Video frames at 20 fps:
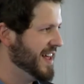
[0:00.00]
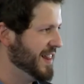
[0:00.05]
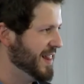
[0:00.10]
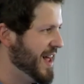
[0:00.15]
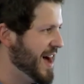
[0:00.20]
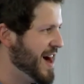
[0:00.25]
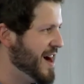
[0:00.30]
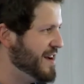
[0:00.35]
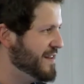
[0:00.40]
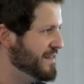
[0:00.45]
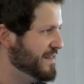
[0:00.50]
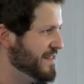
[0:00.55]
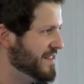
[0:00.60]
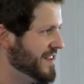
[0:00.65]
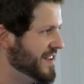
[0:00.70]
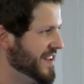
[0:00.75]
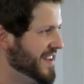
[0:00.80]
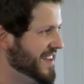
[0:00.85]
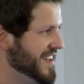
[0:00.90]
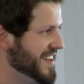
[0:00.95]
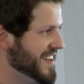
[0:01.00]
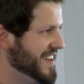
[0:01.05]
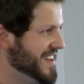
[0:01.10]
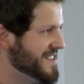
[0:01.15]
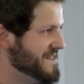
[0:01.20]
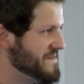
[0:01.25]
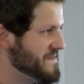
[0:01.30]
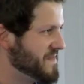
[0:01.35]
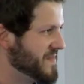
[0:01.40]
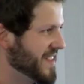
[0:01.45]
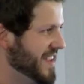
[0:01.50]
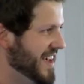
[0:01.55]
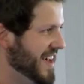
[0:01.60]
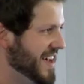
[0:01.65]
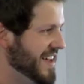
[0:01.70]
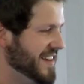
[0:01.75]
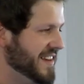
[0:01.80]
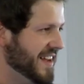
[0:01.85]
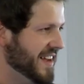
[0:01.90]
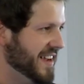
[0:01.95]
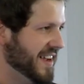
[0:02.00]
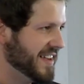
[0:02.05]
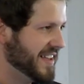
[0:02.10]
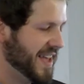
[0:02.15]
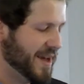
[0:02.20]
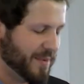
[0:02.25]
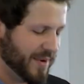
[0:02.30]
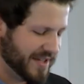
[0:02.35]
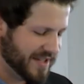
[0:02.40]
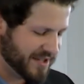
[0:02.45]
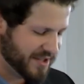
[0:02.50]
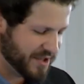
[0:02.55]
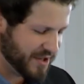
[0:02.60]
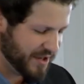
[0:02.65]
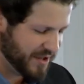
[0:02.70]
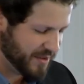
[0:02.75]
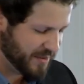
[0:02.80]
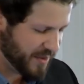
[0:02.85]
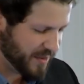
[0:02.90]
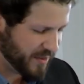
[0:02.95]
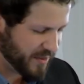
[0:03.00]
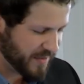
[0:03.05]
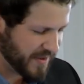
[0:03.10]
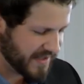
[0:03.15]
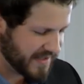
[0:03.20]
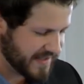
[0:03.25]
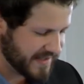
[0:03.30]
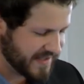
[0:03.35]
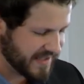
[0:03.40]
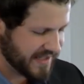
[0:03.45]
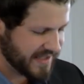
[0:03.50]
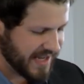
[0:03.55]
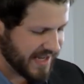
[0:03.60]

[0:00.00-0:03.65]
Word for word: alive. And I, I, can't wait to show you what we're about to see.